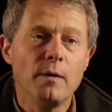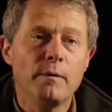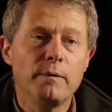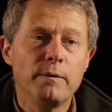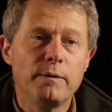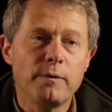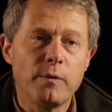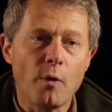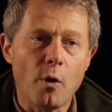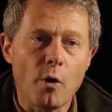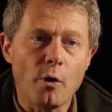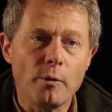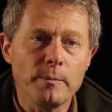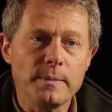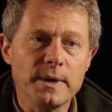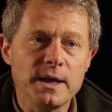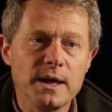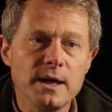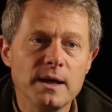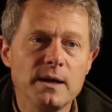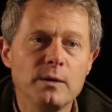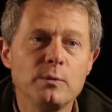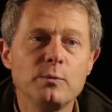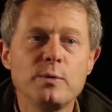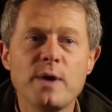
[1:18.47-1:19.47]
for
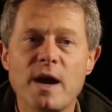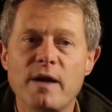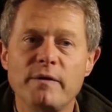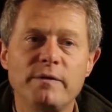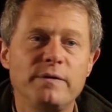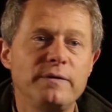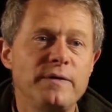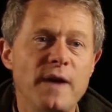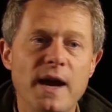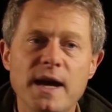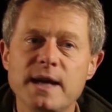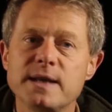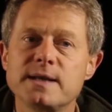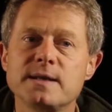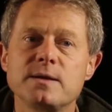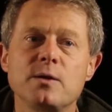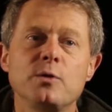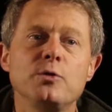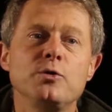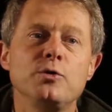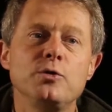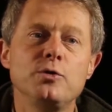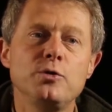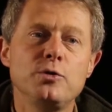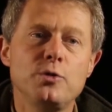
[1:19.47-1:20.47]
me, we have
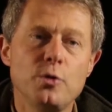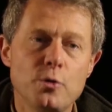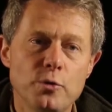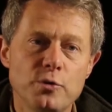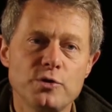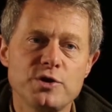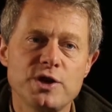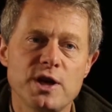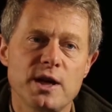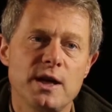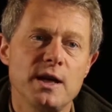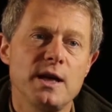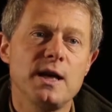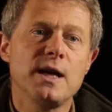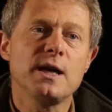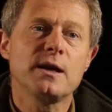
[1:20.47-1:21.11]
faced a huge